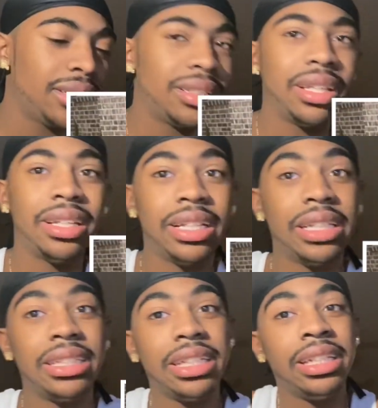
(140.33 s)
That nigga
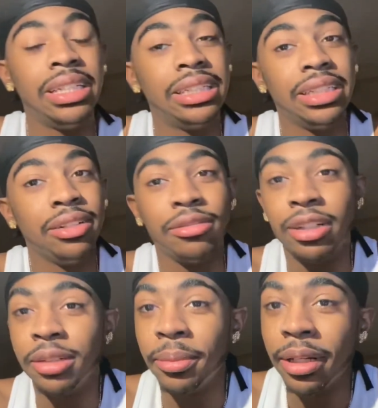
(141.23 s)
said he's still fresh
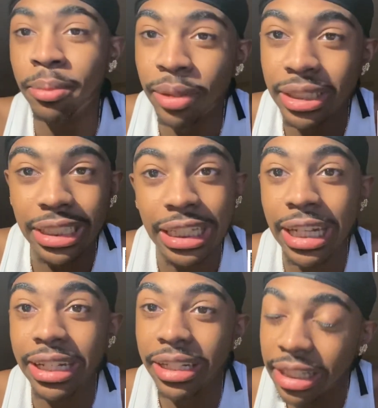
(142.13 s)
up out of prison. He got
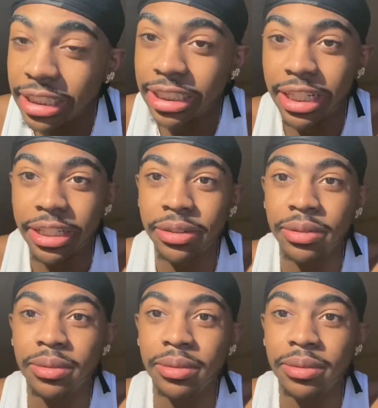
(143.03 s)
another child.